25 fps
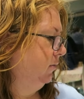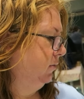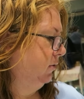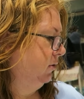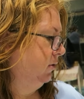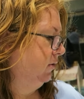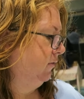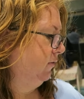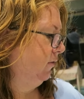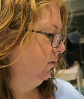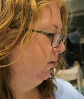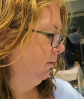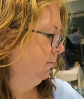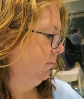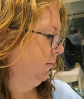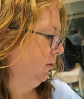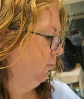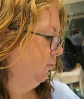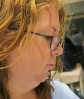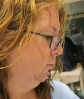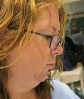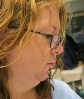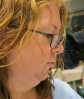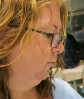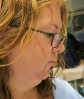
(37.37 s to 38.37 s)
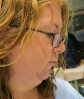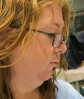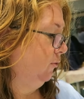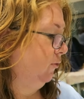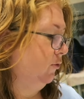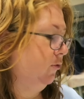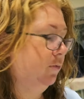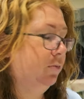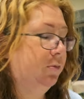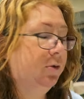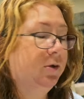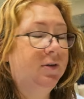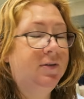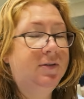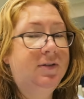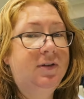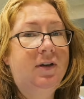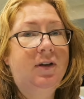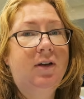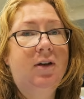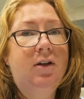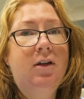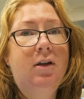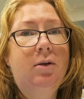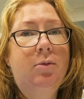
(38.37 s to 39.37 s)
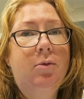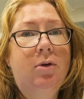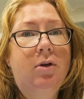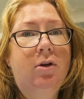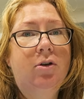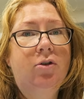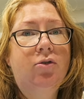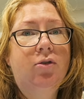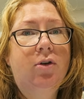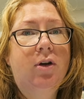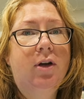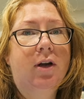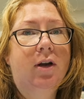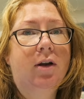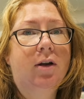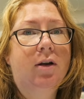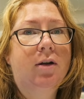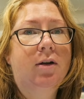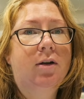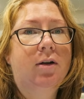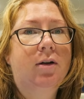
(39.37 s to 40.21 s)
Just setting up the water for them because they don't want a drink.